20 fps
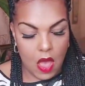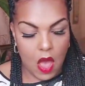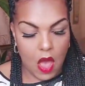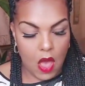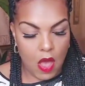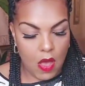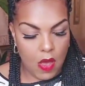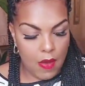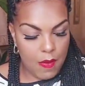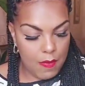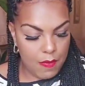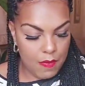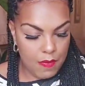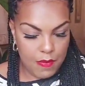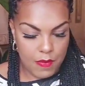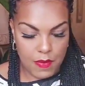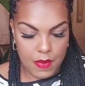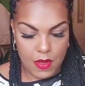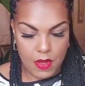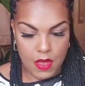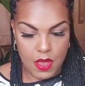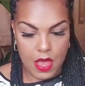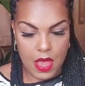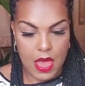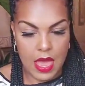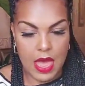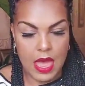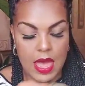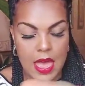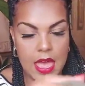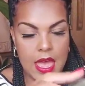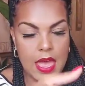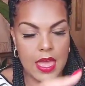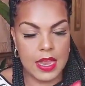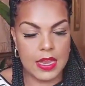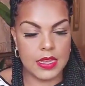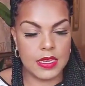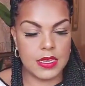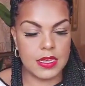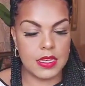And
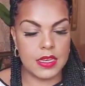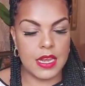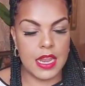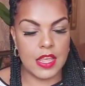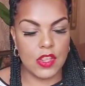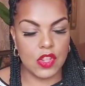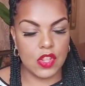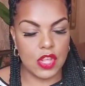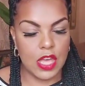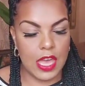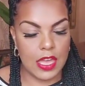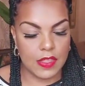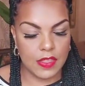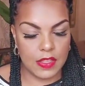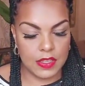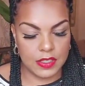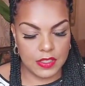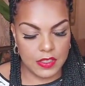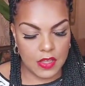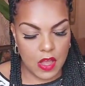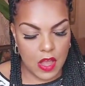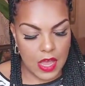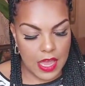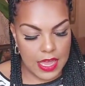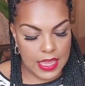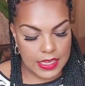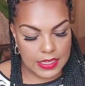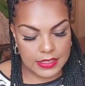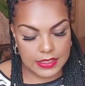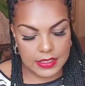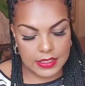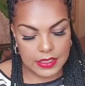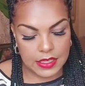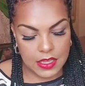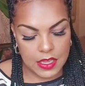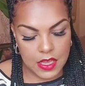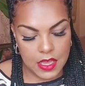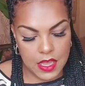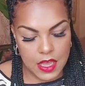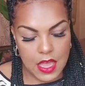let's check the size.
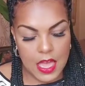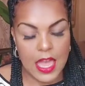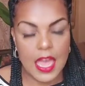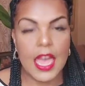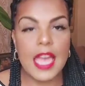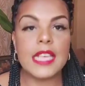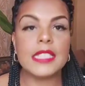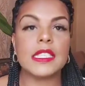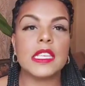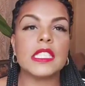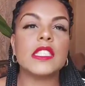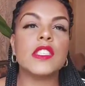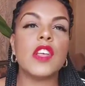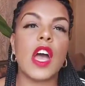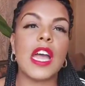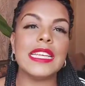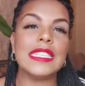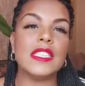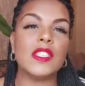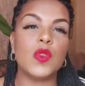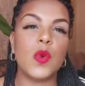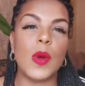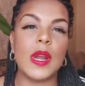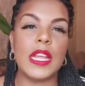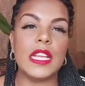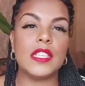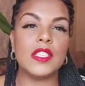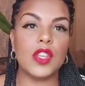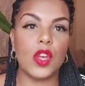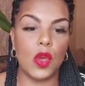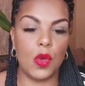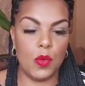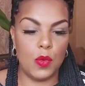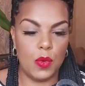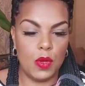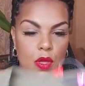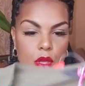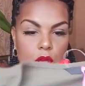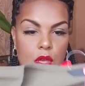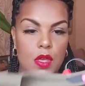It's a size
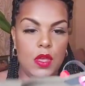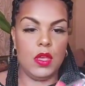22.